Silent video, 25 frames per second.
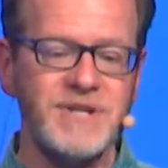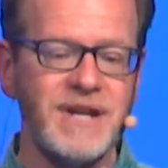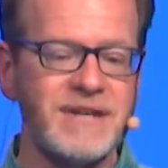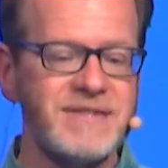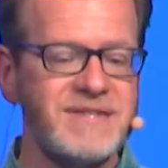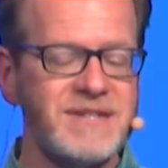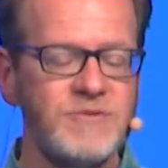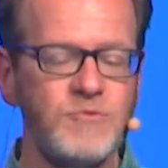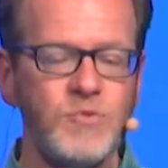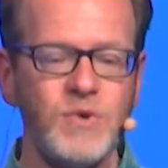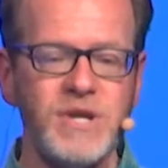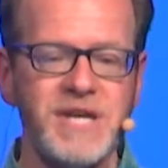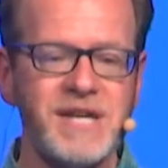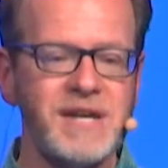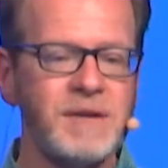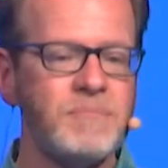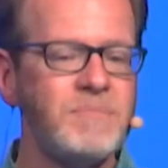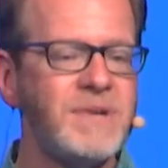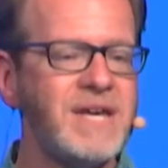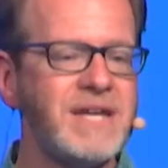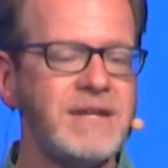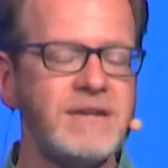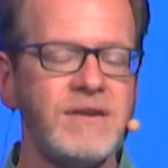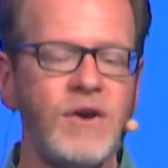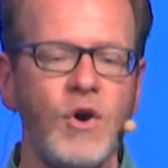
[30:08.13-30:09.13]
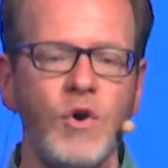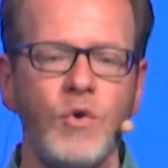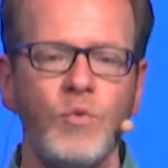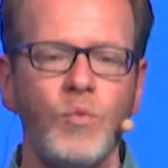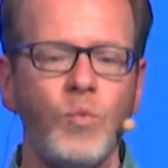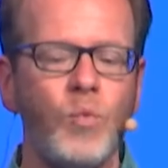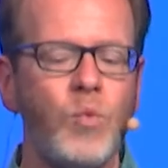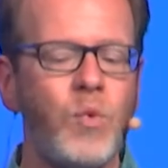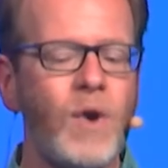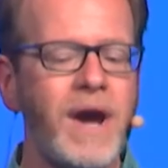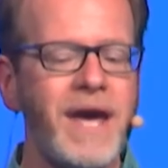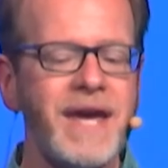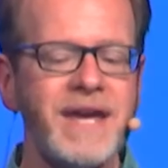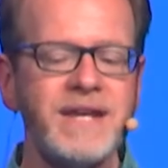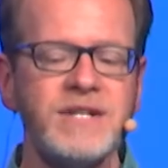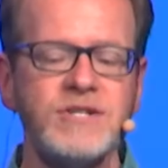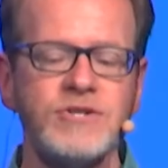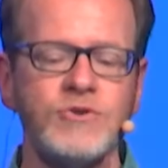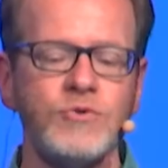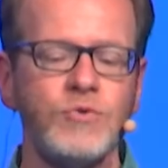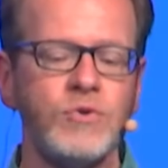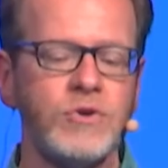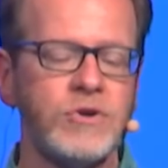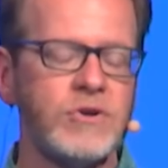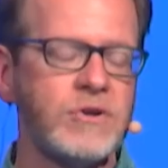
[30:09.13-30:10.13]
I think we commit way
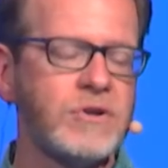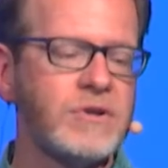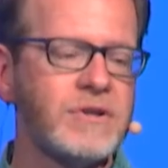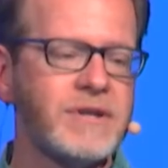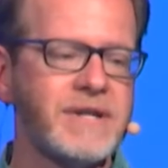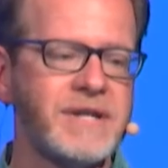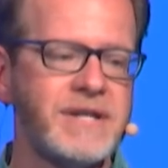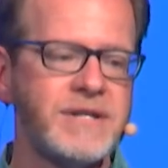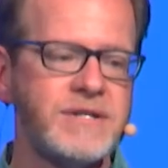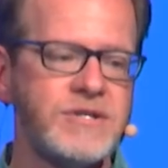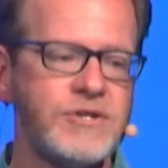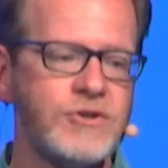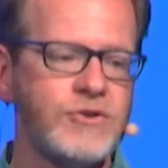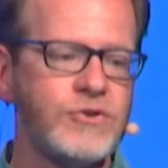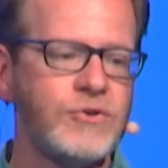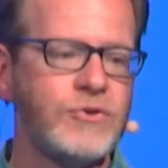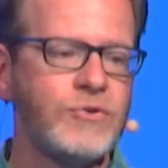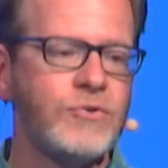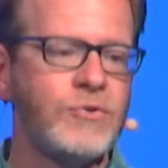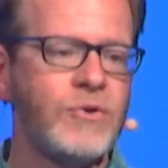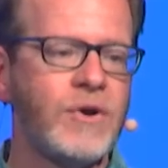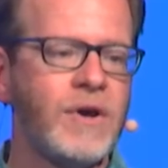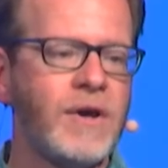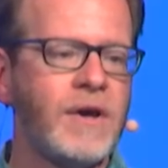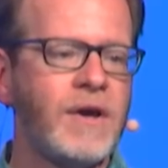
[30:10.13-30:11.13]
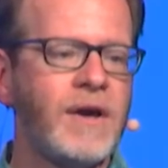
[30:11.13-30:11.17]
too early to